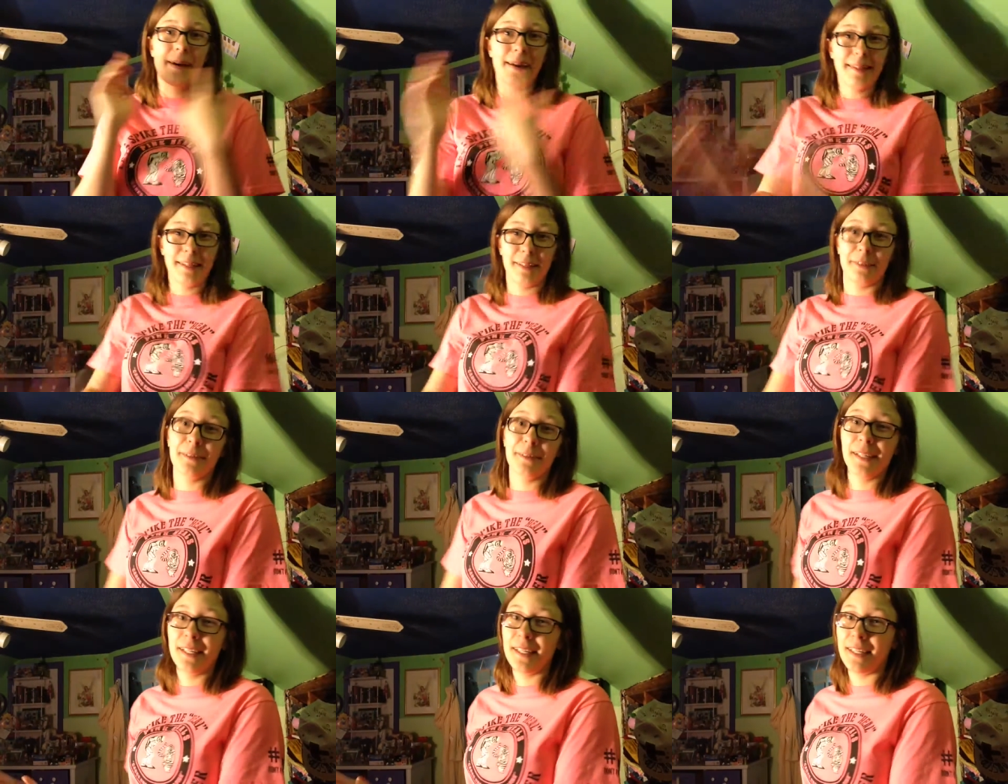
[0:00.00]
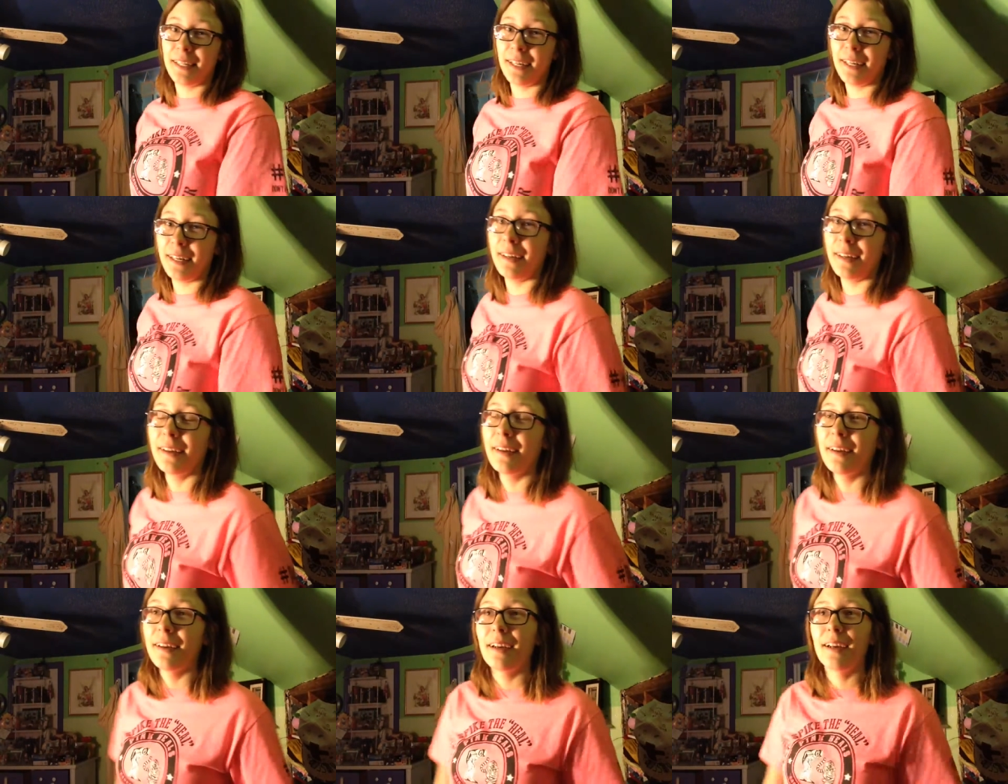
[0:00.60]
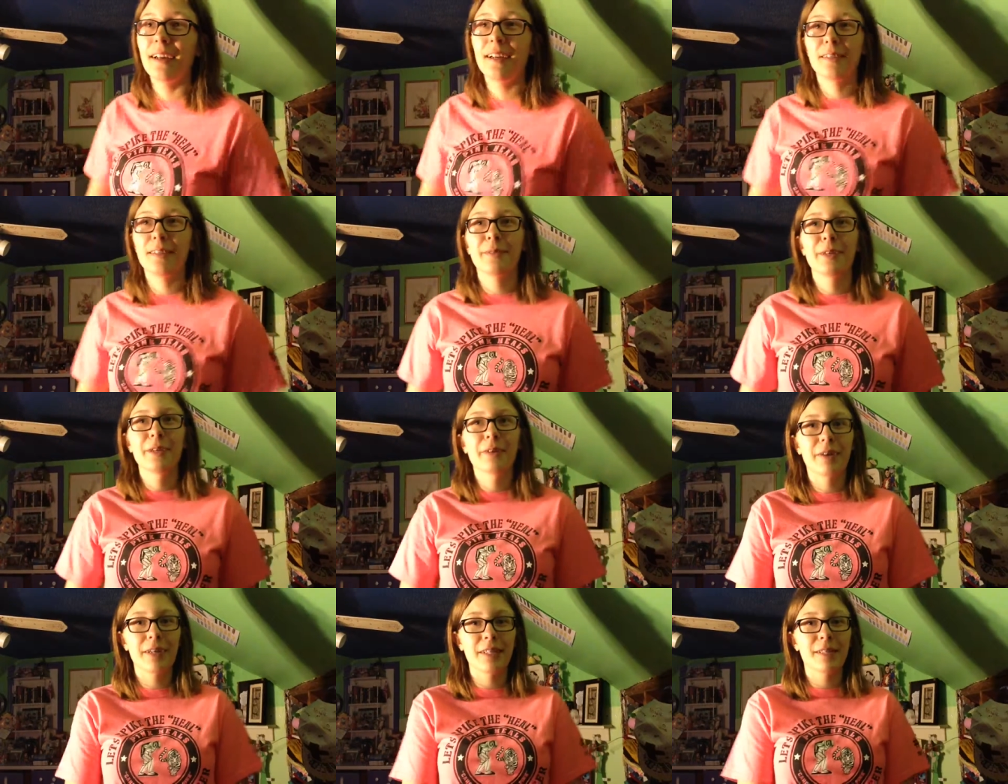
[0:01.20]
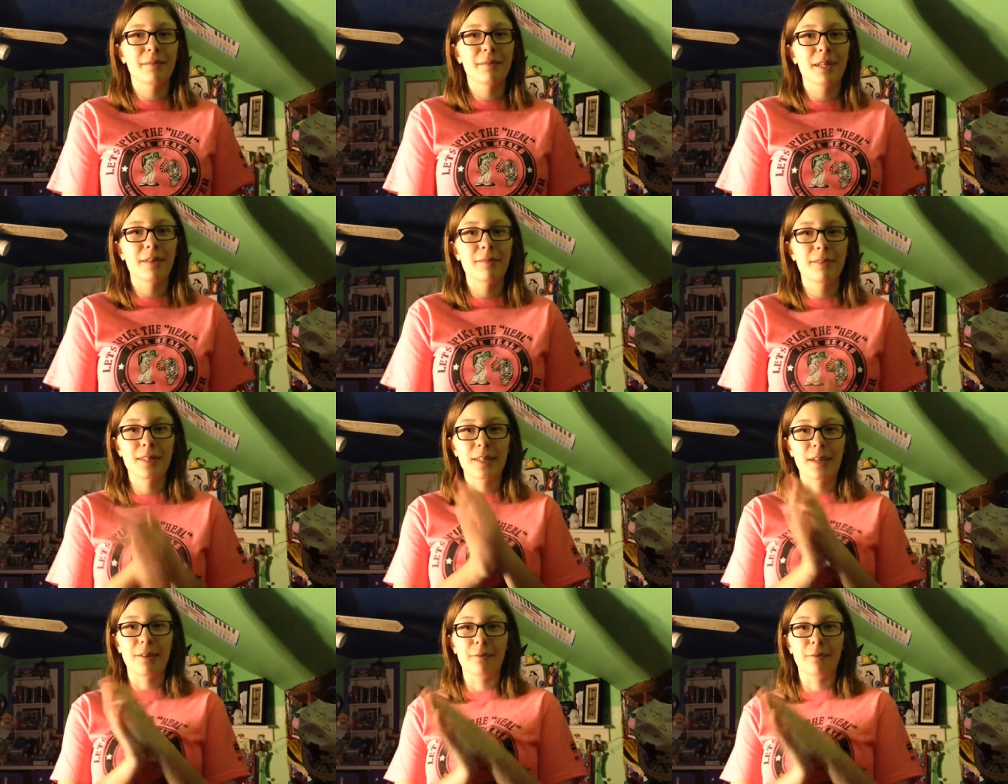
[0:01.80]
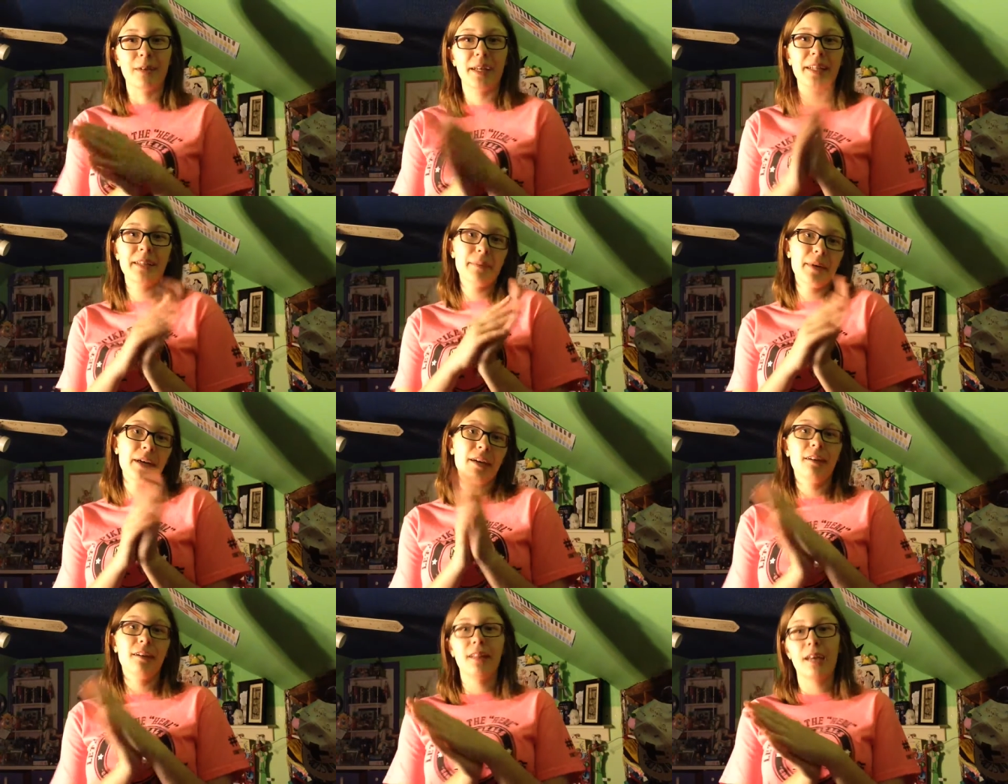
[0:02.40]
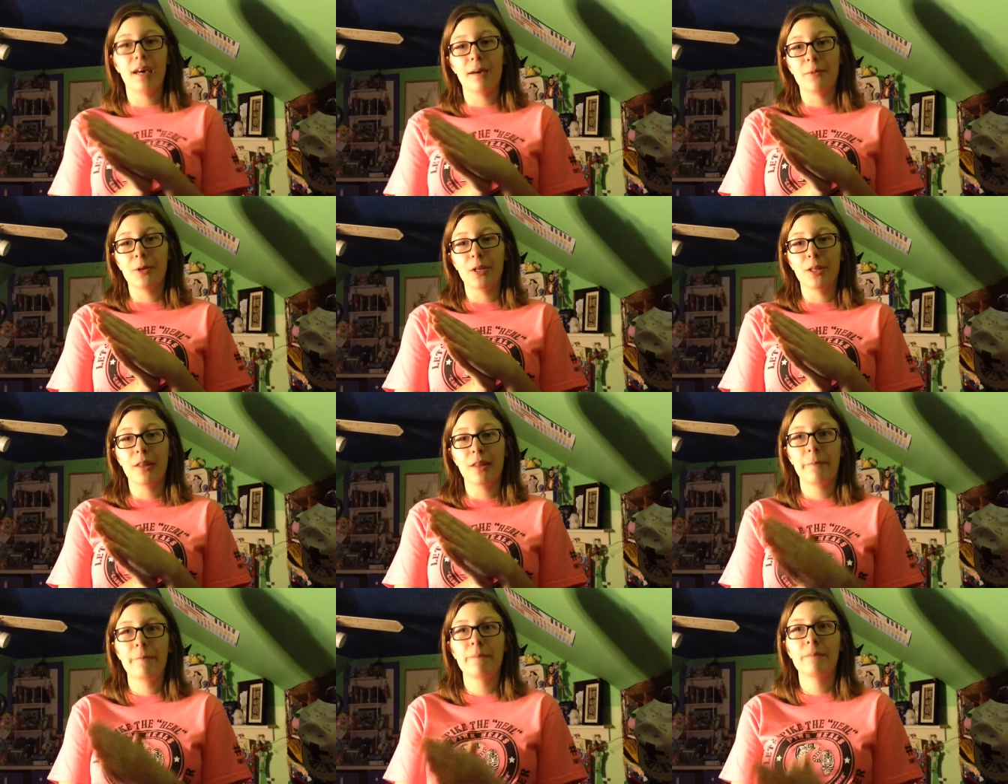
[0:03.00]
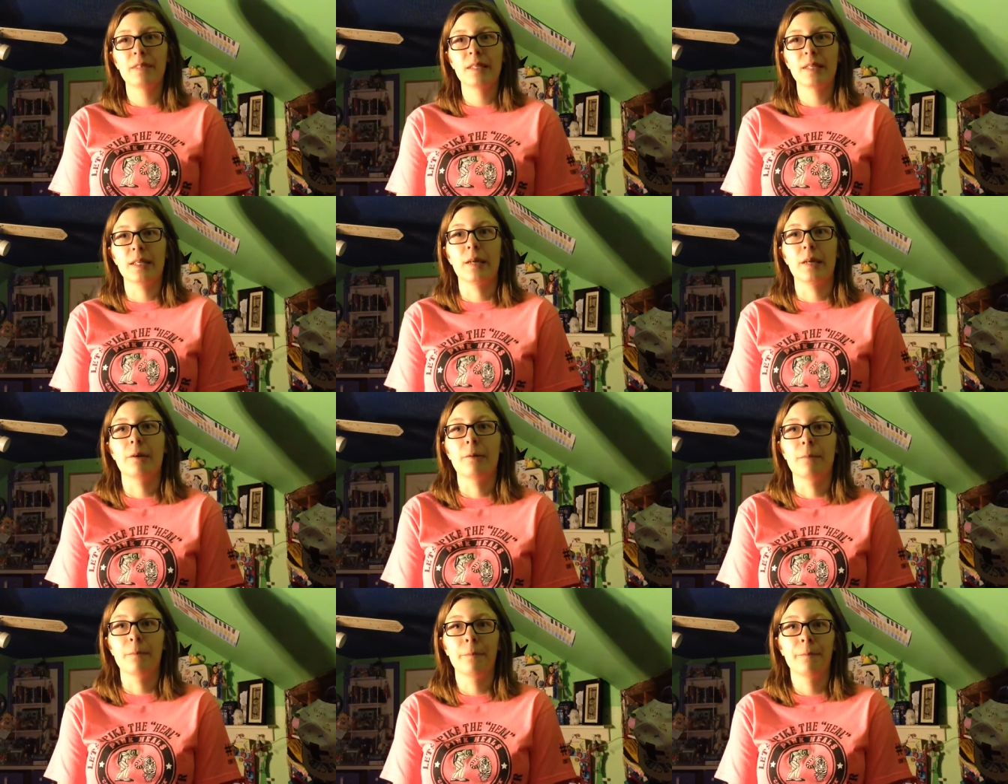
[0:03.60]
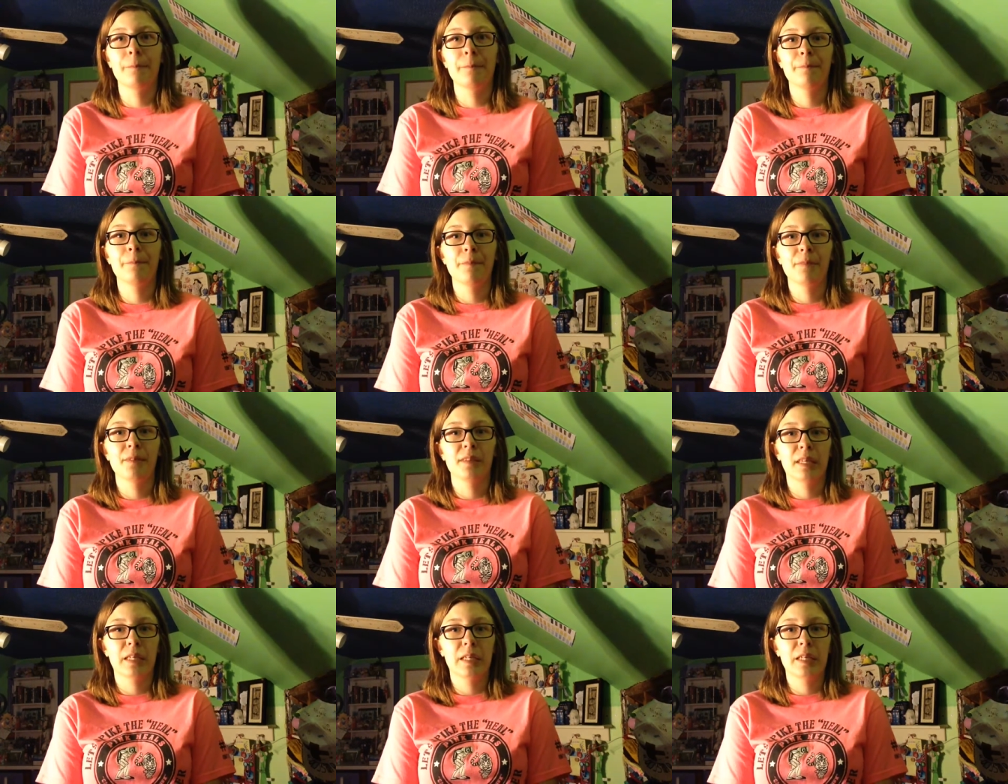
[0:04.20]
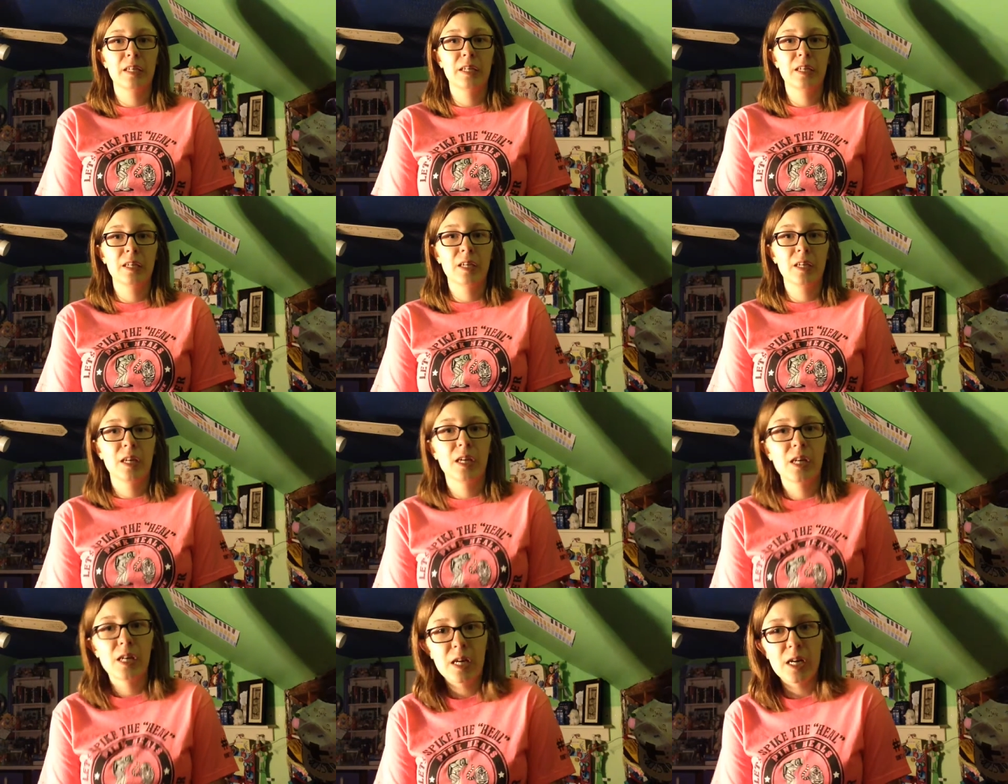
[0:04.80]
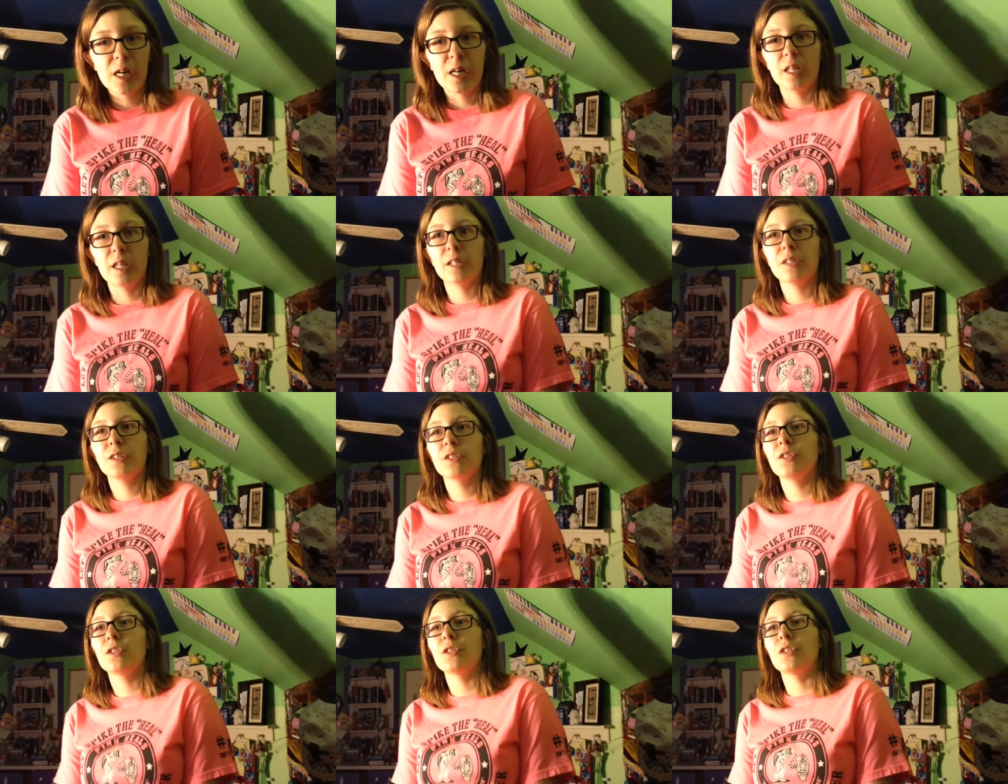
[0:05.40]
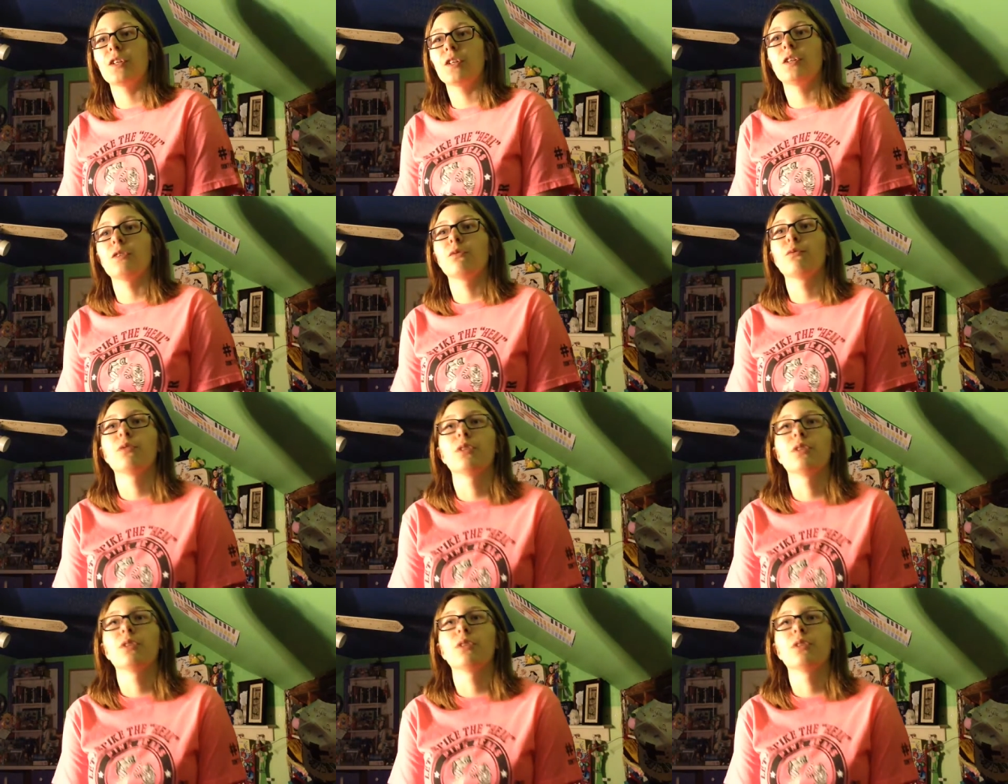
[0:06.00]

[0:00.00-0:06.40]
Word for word: I didn't read it yet, and it's been quite some time since I've read the Battle Labyrinth, so I should